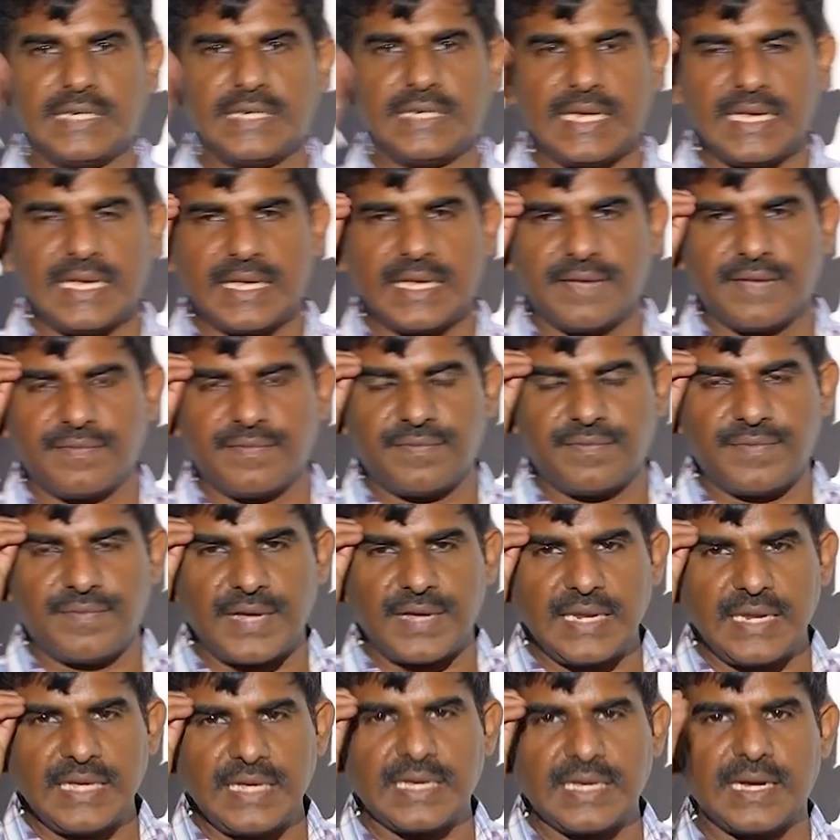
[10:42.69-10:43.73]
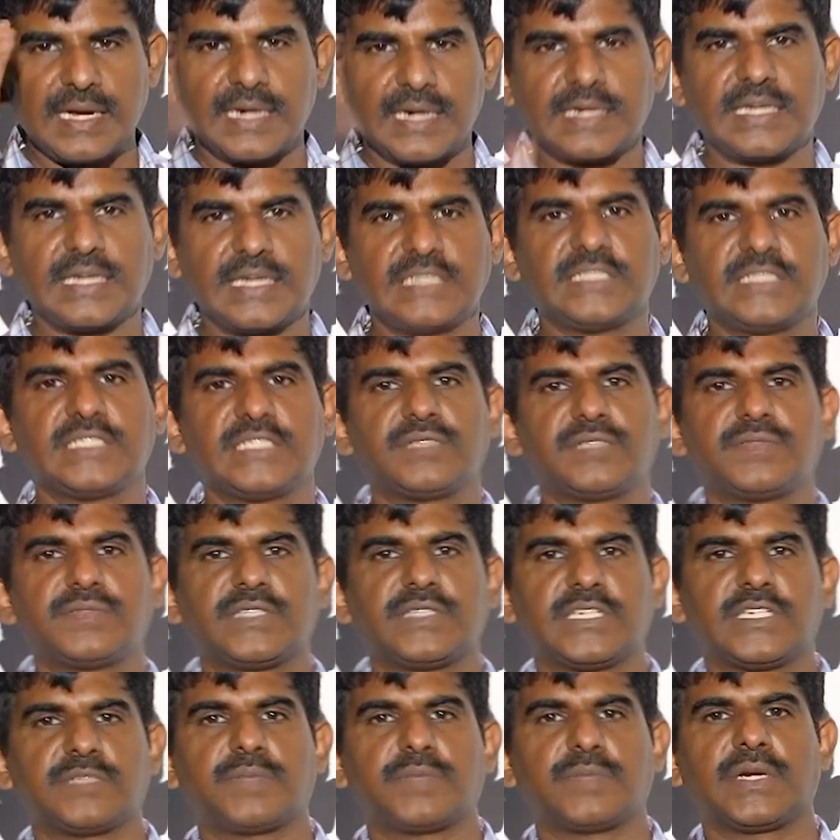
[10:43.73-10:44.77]
take a very correct decisions with
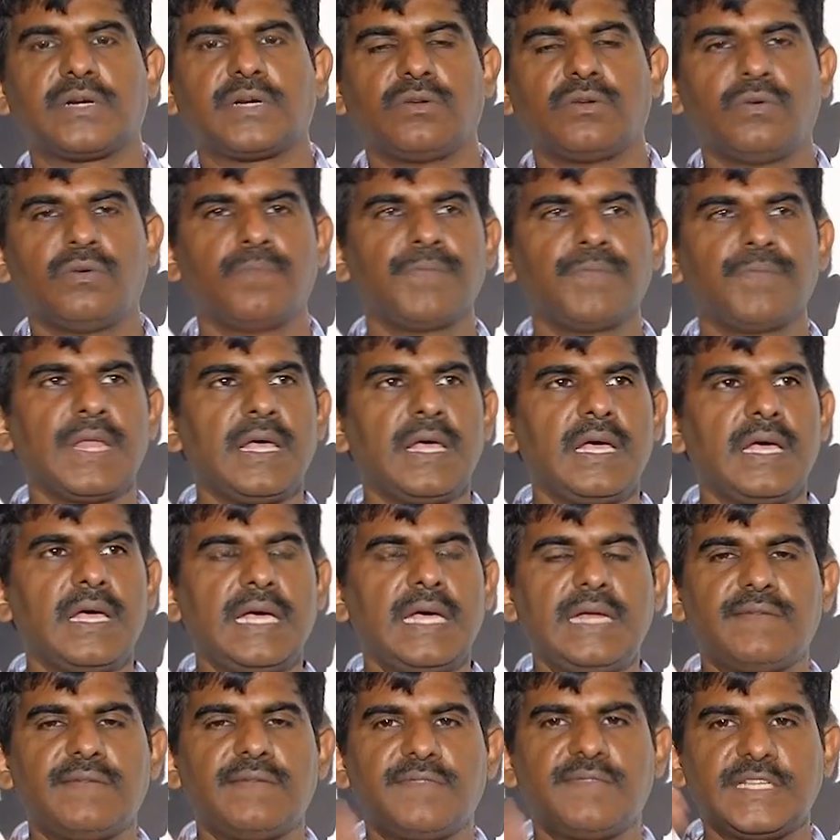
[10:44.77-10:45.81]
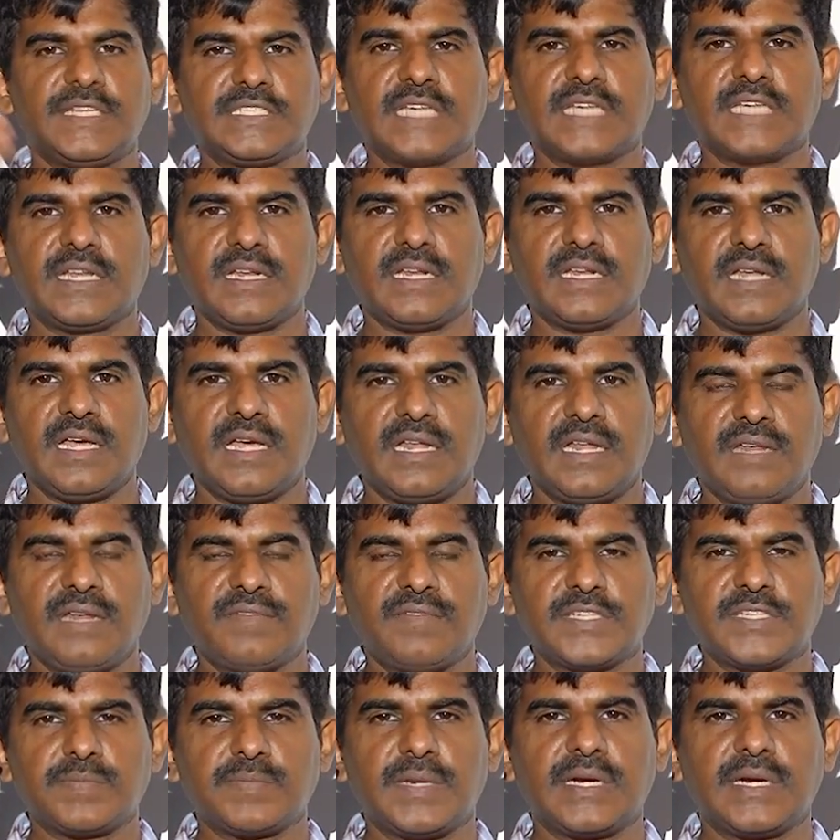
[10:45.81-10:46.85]
respect to in which an
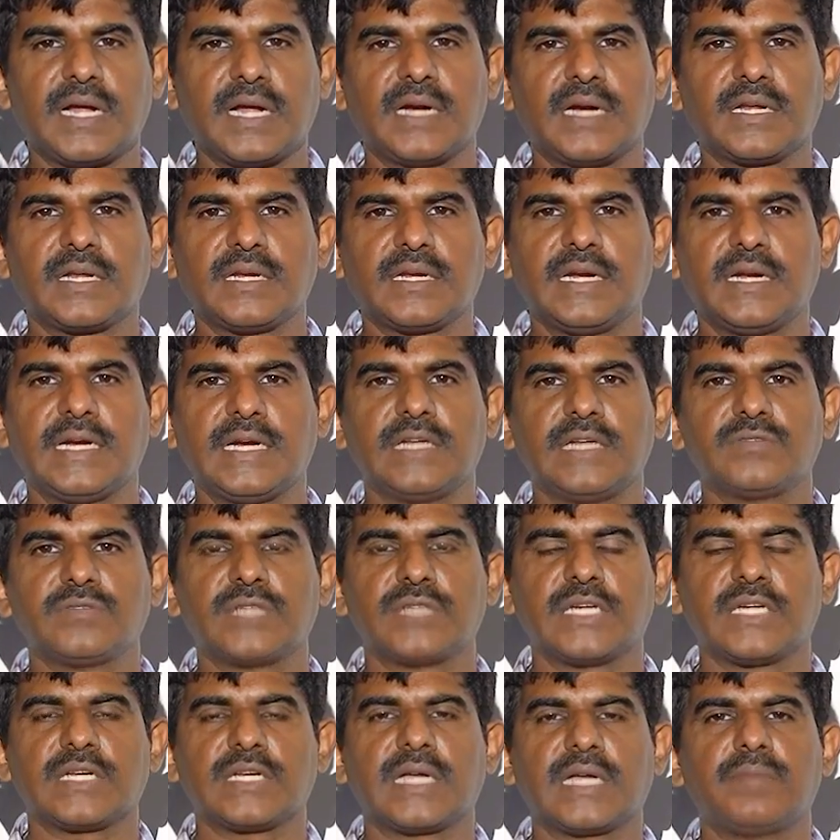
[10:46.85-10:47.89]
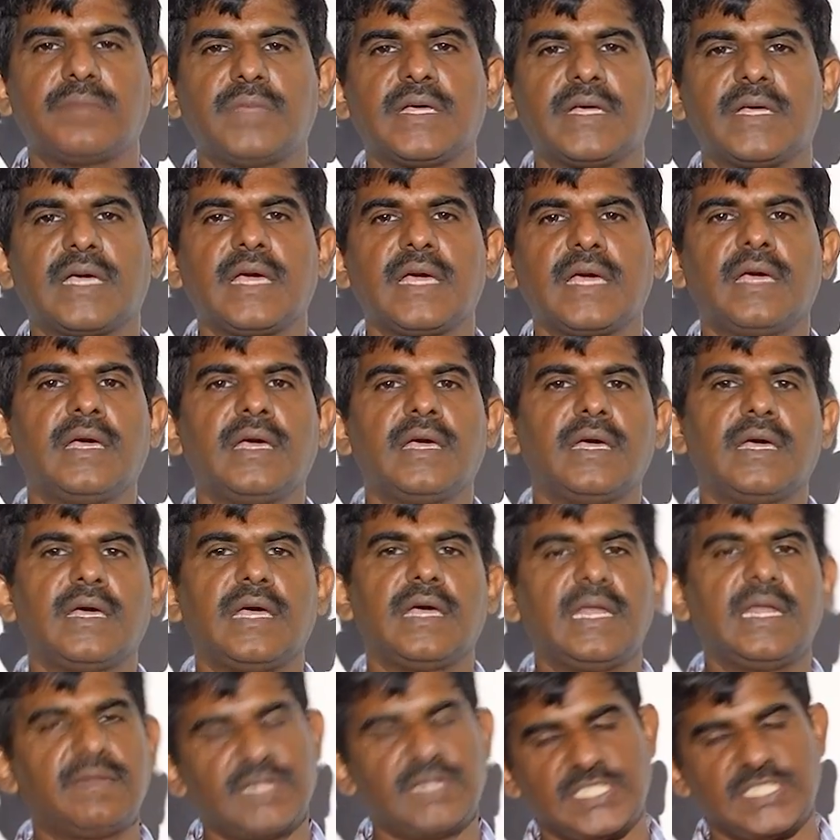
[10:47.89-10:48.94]
investment alternatives I can make a
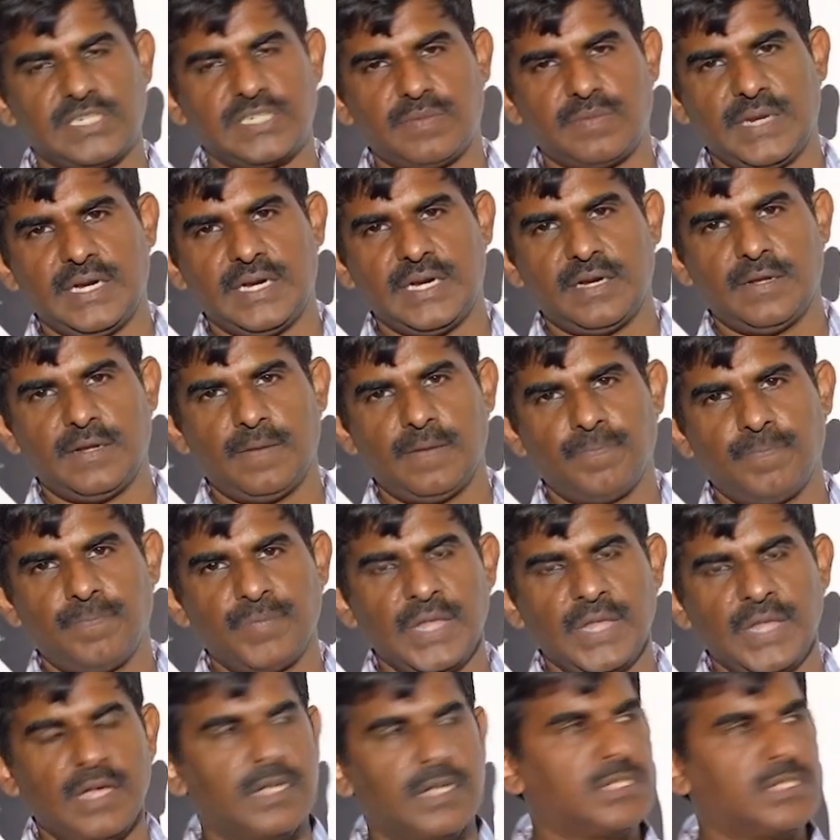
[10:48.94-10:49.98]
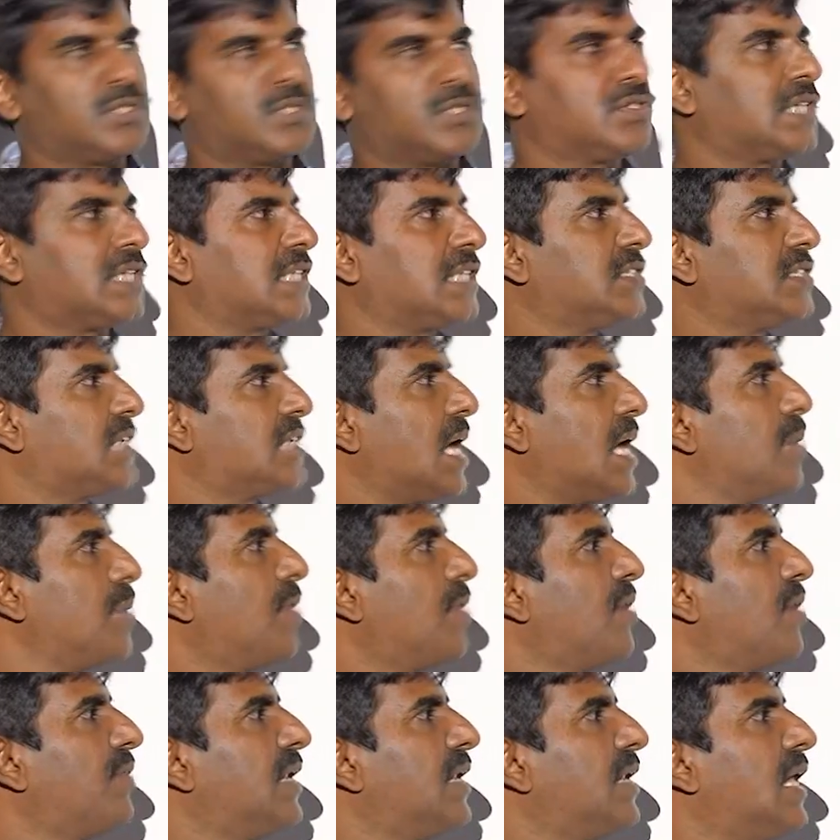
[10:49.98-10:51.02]
investment. So such type
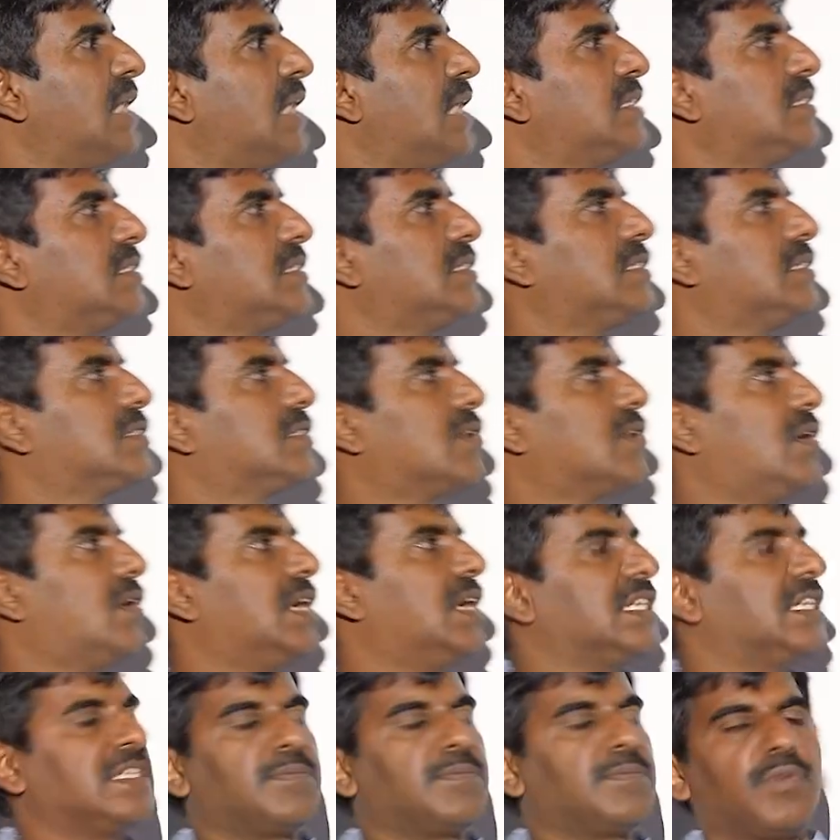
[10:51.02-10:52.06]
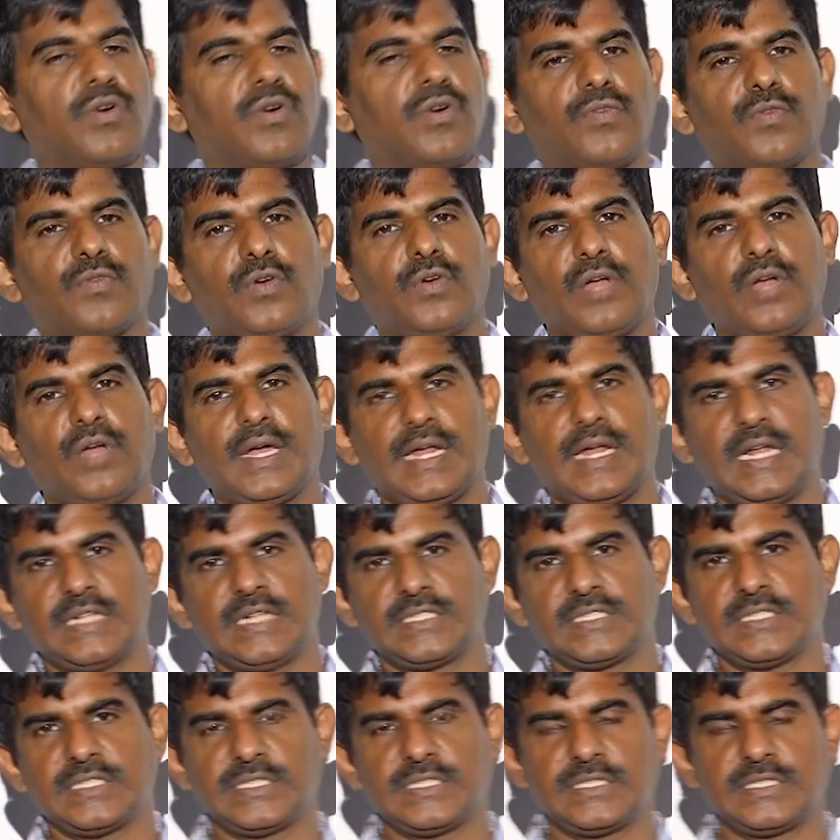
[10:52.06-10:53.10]
of analysis is called as a portfolio
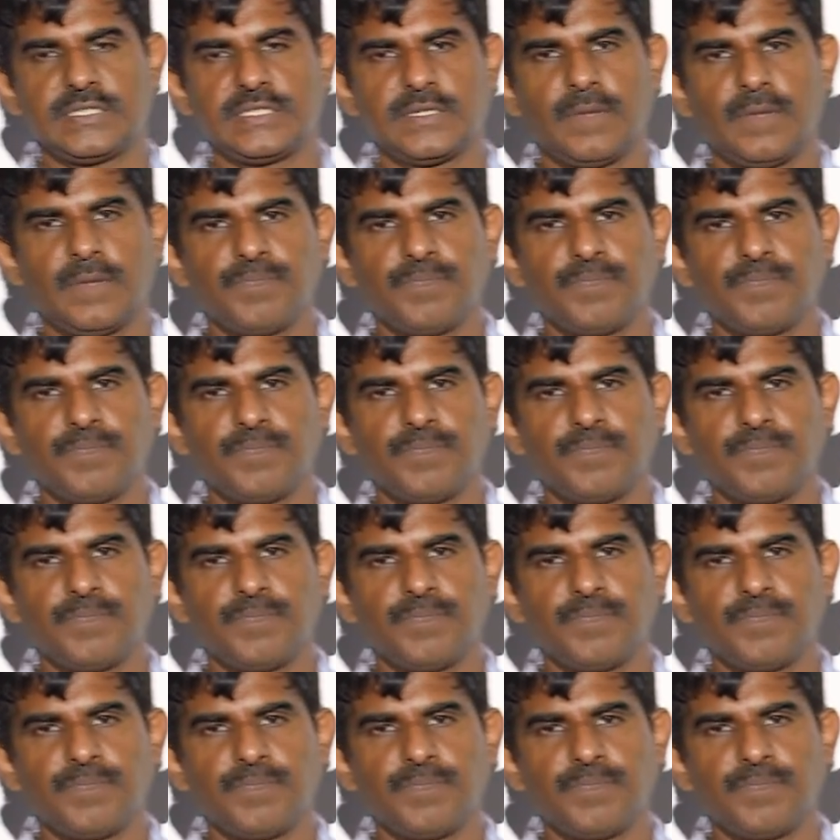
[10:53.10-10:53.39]
analysis.